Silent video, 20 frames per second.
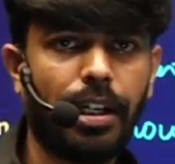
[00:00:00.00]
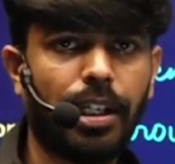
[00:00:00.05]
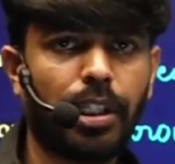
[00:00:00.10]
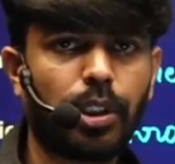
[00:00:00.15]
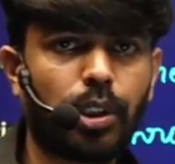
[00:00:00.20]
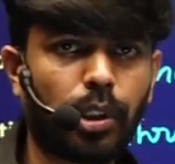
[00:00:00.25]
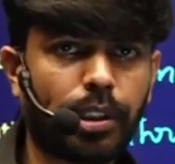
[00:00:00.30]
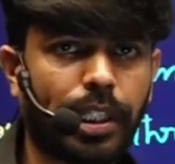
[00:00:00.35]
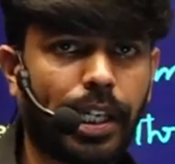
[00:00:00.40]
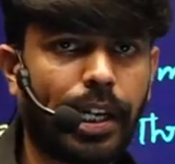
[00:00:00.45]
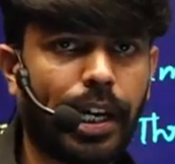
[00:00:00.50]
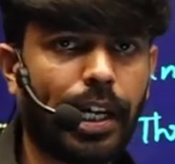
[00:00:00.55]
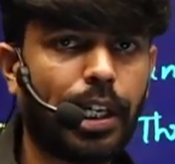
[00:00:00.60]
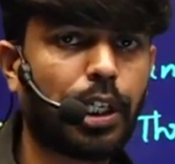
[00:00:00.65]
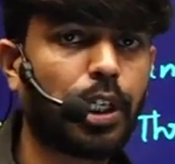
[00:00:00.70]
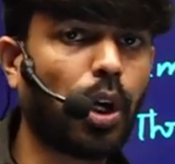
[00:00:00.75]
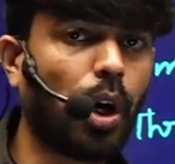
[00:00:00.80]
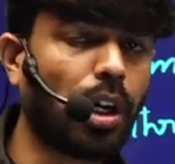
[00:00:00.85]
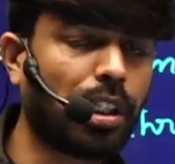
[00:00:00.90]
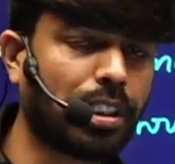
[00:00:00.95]
jothege
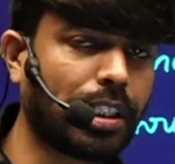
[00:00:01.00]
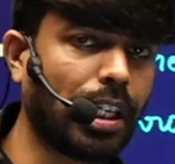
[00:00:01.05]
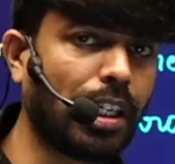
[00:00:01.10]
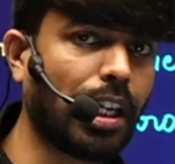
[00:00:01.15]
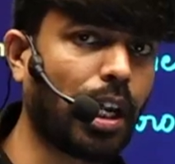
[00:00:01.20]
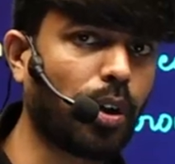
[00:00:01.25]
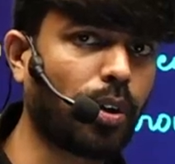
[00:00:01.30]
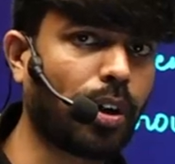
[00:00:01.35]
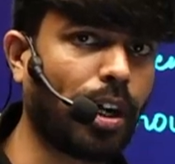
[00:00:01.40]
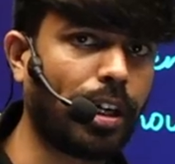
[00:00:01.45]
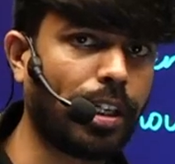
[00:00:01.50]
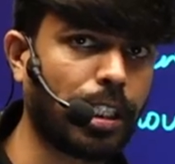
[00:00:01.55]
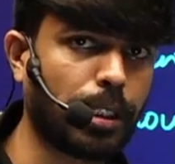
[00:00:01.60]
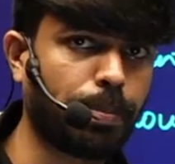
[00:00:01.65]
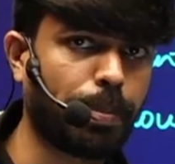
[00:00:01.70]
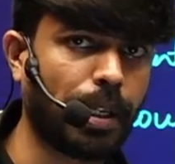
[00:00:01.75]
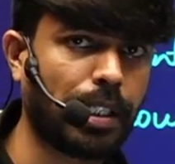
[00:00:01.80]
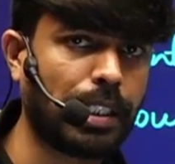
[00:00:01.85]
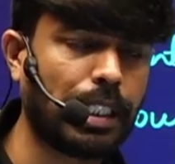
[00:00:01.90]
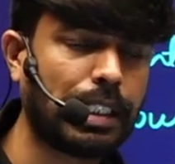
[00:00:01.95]
dorsal nerve cord is
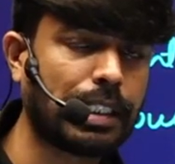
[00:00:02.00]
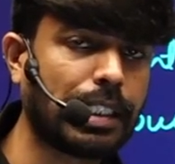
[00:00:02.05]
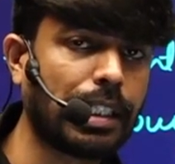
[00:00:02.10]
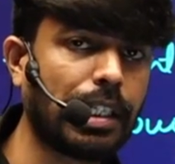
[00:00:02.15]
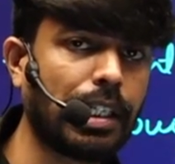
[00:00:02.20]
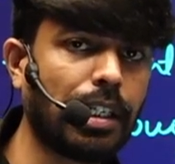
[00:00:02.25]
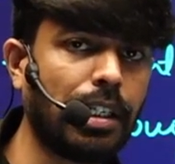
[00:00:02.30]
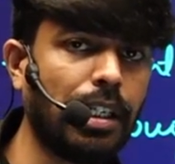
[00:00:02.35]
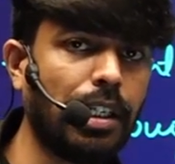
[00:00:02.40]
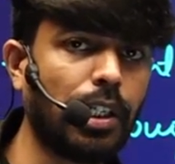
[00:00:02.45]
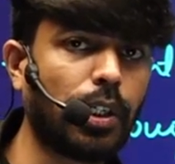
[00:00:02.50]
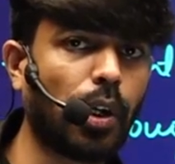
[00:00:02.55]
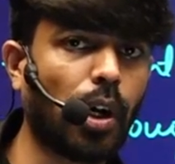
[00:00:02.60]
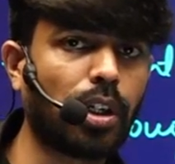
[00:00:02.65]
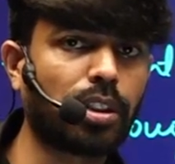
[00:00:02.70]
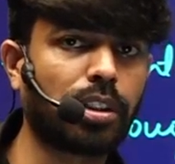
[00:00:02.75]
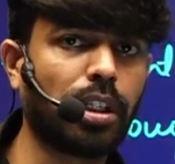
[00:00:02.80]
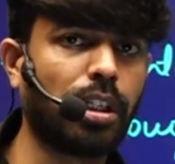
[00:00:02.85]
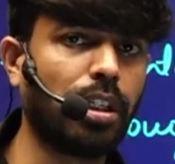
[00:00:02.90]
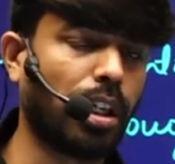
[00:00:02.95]
present. Single
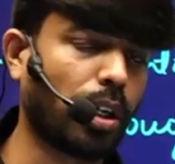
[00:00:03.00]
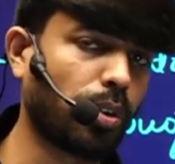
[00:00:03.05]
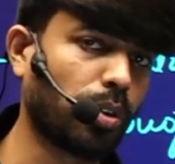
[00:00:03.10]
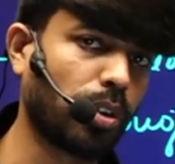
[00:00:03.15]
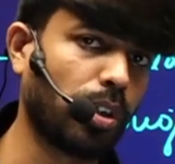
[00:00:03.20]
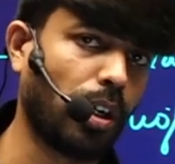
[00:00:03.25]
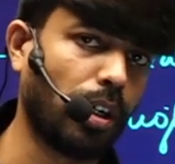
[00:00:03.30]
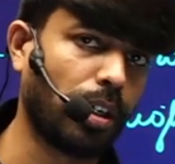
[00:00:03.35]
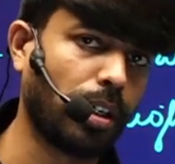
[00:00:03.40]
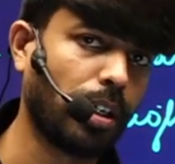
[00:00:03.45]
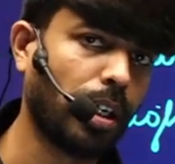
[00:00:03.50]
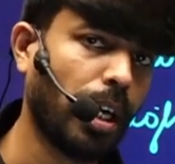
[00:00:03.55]
dorsal nerve cord.